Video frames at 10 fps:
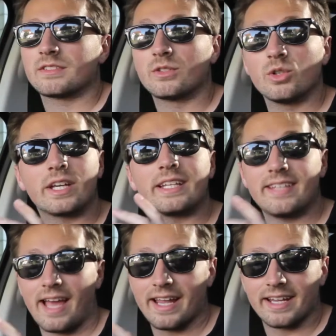Talking
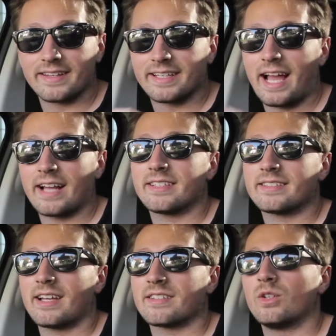tech, the
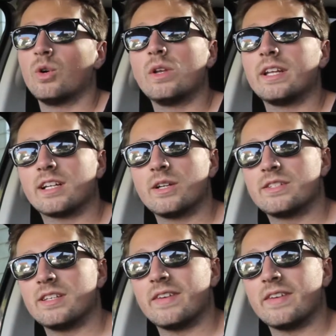Cactus has an all-inclusive